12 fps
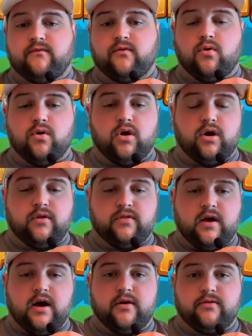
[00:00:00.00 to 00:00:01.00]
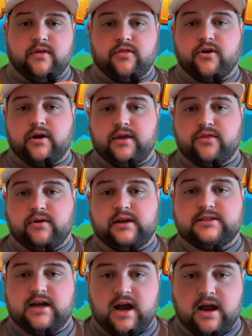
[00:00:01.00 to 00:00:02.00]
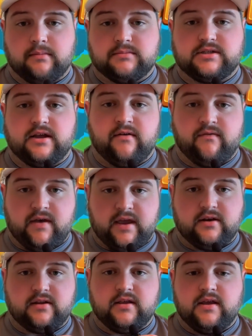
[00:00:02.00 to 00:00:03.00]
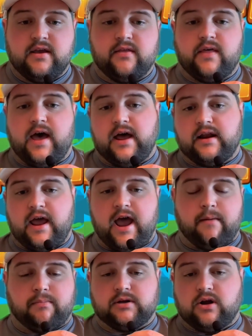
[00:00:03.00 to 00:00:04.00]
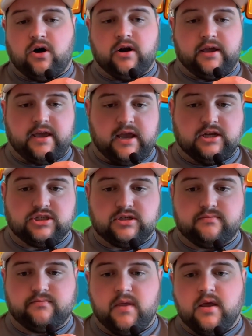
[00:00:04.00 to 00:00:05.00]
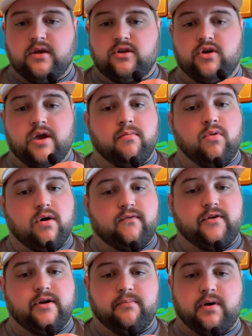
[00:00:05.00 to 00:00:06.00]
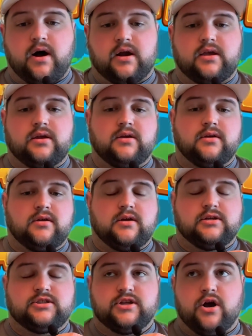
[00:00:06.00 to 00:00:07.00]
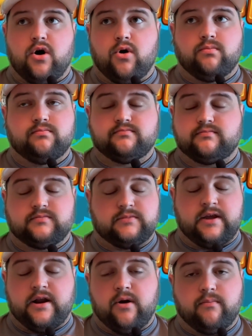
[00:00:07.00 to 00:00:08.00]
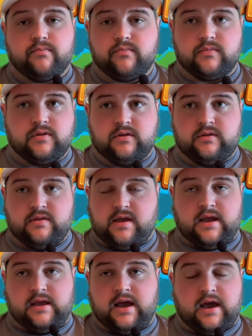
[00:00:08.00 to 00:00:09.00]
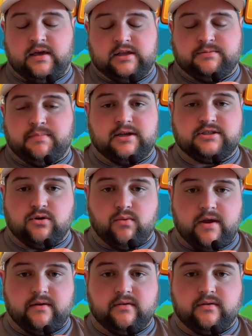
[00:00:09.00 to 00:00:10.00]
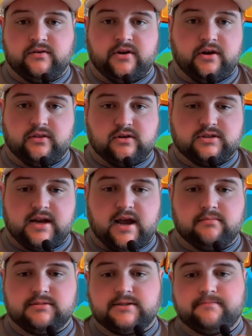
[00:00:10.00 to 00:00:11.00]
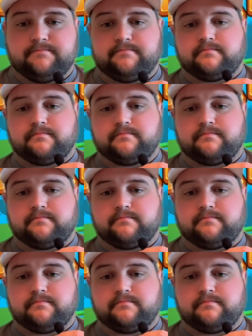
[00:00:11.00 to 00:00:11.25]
for the 33 times event that happened on occasion. You get more for your buck, so you know it's best to wait during those times.